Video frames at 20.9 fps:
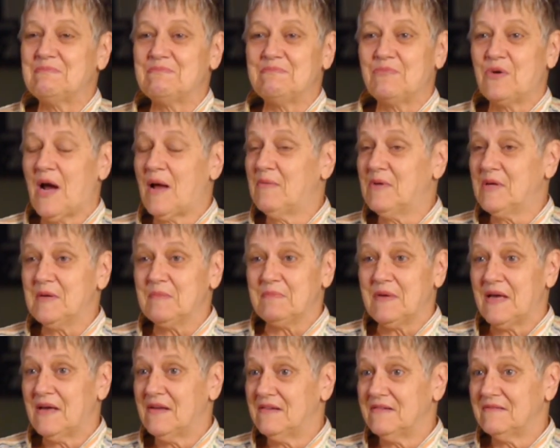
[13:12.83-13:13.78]
Probably
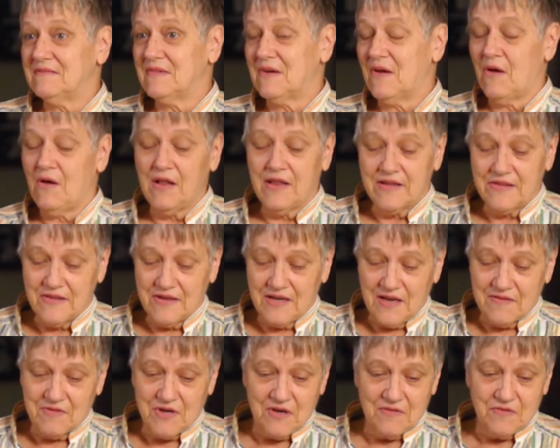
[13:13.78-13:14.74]
about all. I think
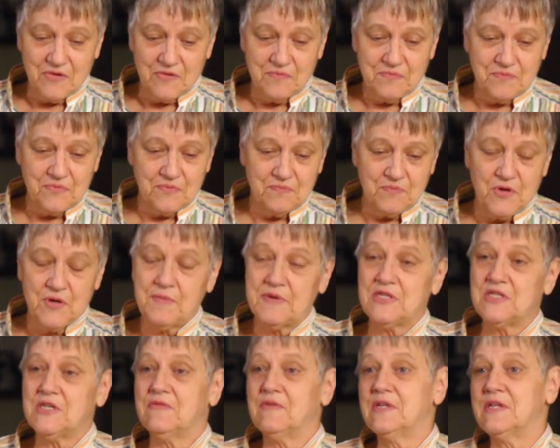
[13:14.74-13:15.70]
I've covered pretty
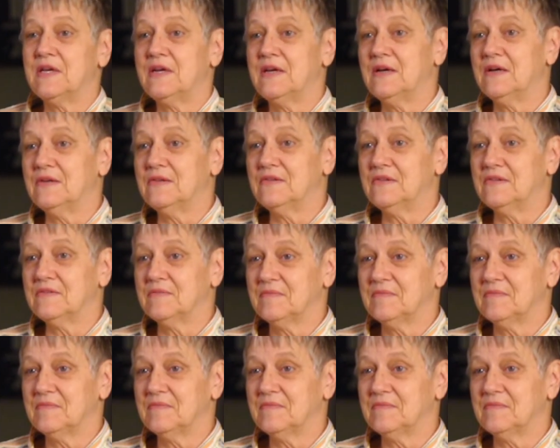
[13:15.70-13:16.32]
much everything else.